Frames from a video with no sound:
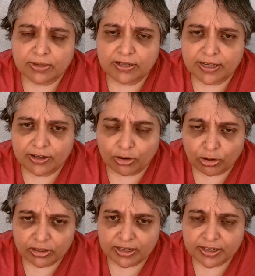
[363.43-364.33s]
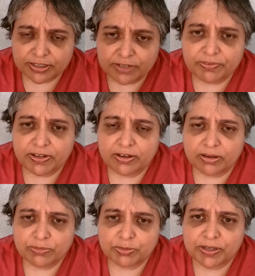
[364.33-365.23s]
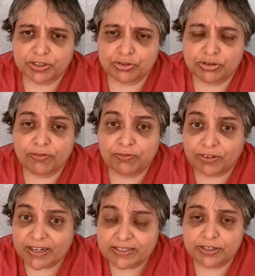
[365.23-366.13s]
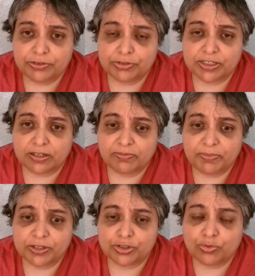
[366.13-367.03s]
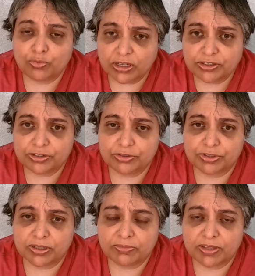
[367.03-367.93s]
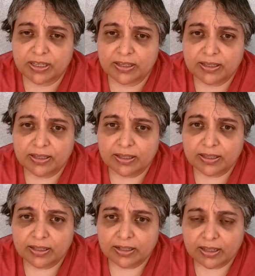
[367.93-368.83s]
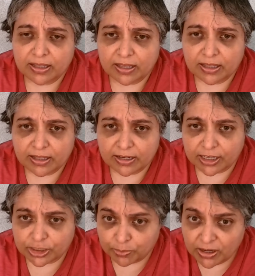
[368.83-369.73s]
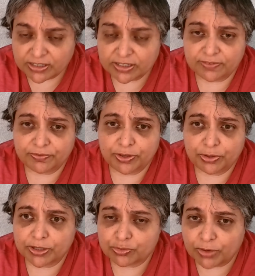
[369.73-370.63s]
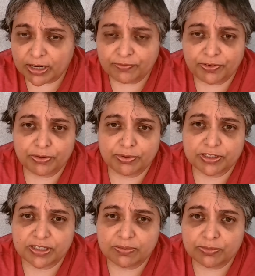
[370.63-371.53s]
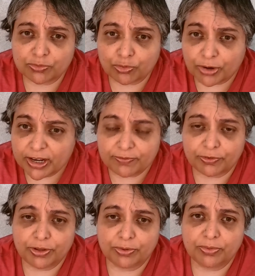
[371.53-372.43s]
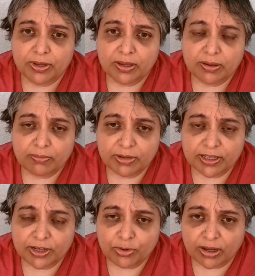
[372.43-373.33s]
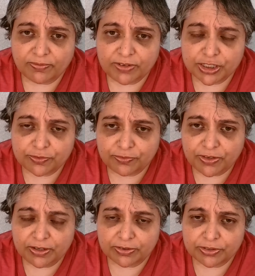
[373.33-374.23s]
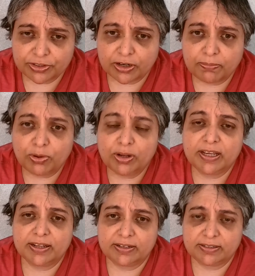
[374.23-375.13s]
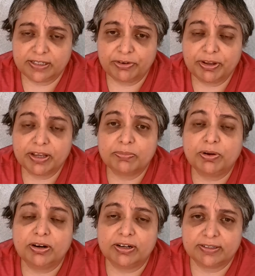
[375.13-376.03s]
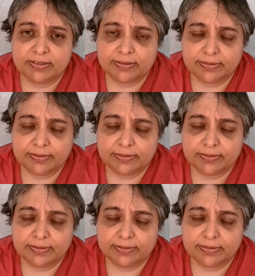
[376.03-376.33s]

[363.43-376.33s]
And then all the negativity comes because you're now fighting yourself because you want to do something that's positive for you, that's right for you, that seems great for you. But then you have these fears that are pulling at it, tearing it apart.